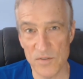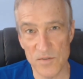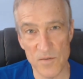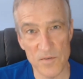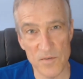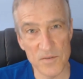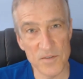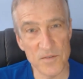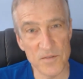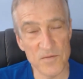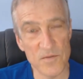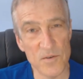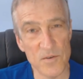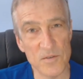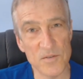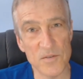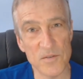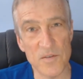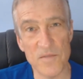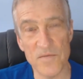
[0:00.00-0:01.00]
So those are,
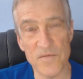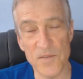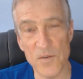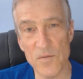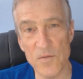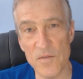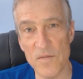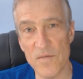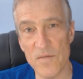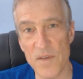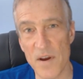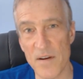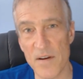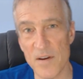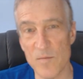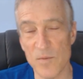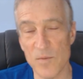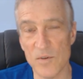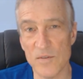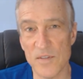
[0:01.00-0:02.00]
those are a few of the
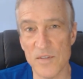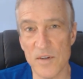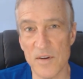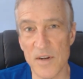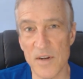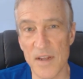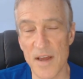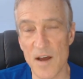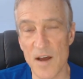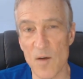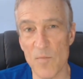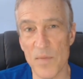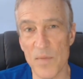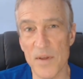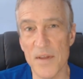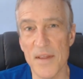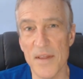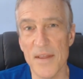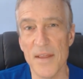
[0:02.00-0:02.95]
variables that are going to help